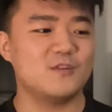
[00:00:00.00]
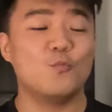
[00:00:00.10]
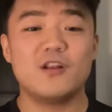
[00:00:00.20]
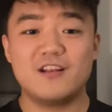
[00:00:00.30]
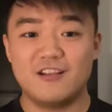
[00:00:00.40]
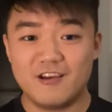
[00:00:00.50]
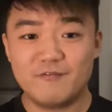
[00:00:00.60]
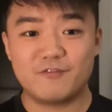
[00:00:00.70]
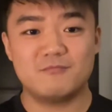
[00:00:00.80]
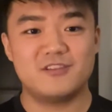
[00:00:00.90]
What I learned
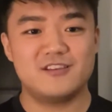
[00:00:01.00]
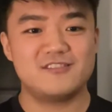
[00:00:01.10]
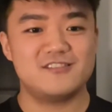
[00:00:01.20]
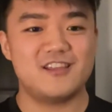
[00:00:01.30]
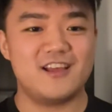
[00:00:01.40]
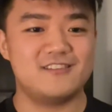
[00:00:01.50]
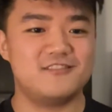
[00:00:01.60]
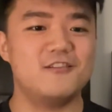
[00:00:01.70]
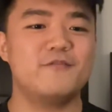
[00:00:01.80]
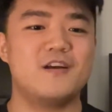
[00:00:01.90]
from this is that,
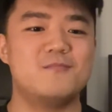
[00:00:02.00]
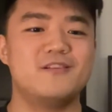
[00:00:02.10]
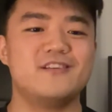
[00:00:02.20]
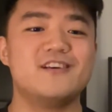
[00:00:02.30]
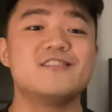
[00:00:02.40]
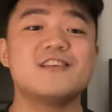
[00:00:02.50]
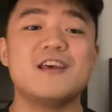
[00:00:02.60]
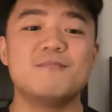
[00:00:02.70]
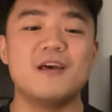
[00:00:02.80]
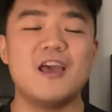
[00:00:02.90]
you know, family is
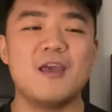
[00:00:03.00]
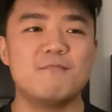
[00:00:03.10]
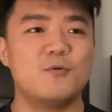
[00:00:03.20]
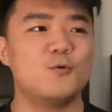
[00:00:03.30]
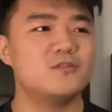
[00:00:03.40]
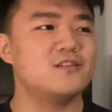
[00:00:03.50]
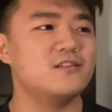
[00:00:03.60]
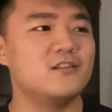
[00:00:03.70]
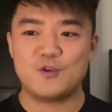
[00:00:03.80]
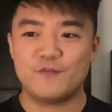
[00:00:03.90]

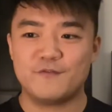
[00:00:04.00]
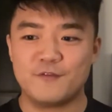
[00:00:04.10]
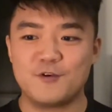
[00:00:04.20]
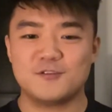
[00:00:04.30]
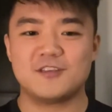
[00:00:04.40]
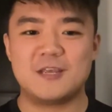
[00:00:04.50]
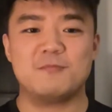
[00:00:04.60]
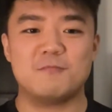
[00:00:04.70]
important. You've got to keep the